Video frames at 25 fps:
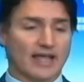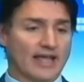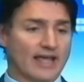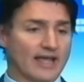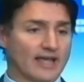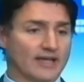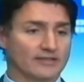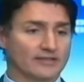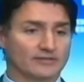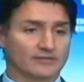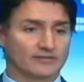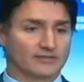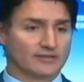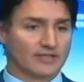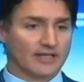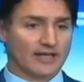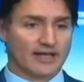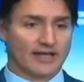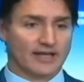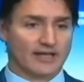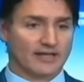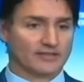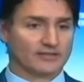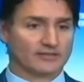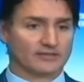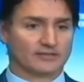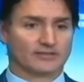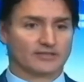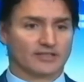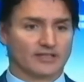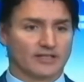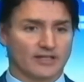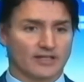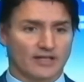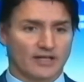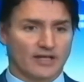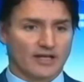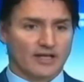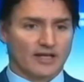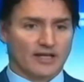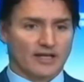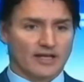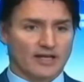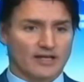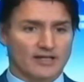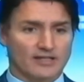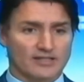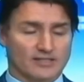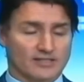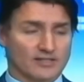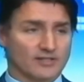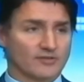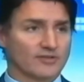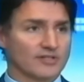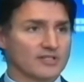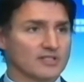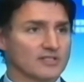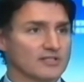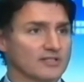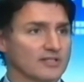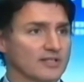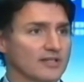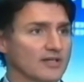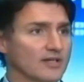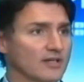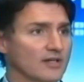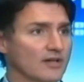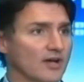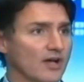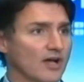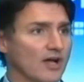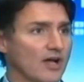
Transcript: and seriously.